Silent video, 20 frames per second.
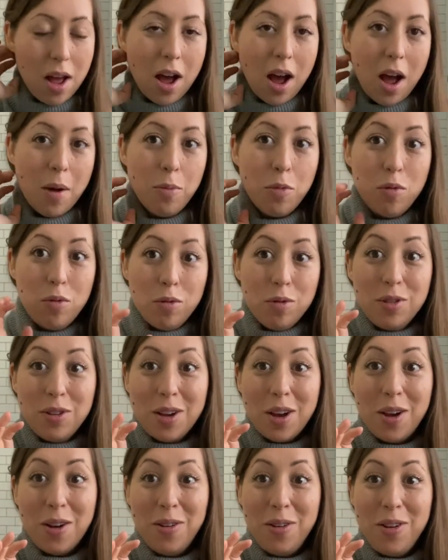I'm
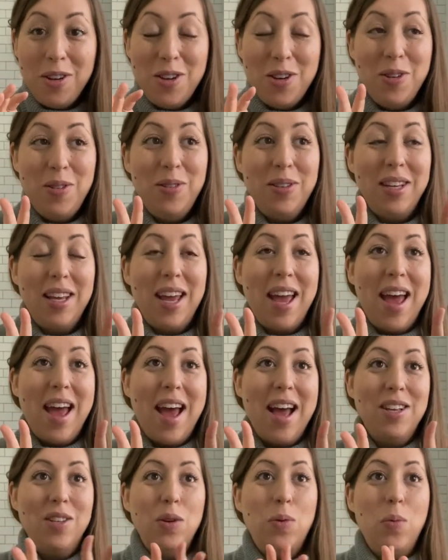also using it
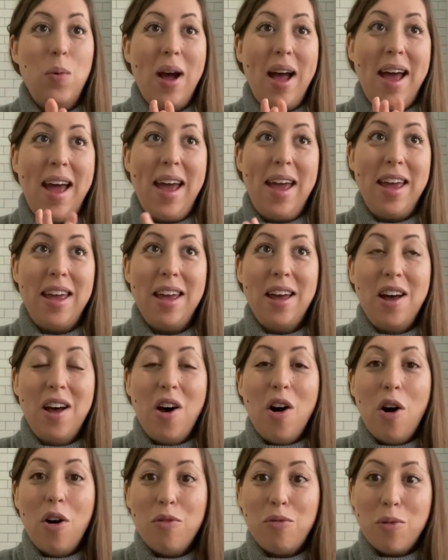as a way
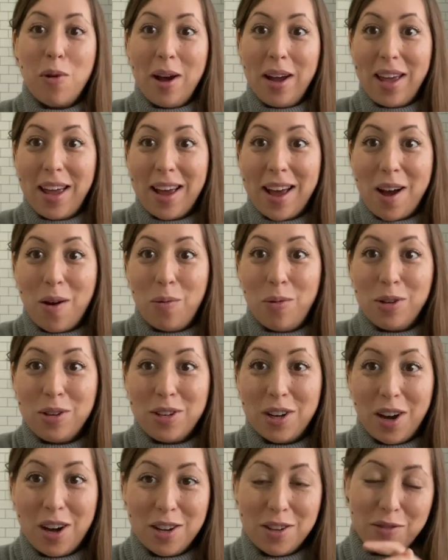of working out what
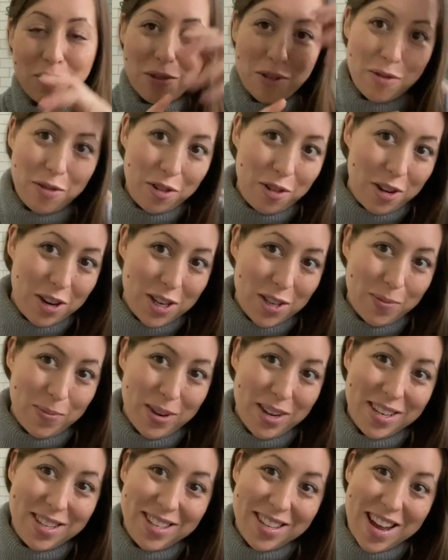to ask for for
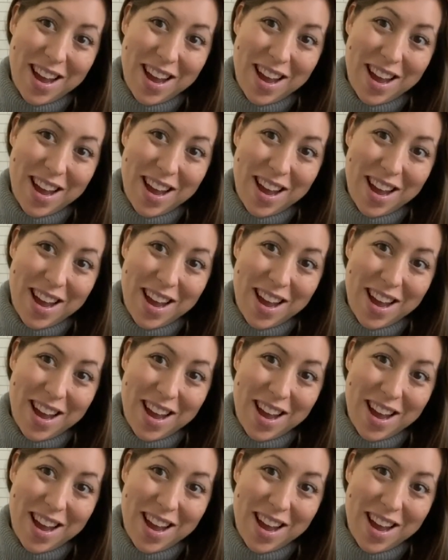Christmas.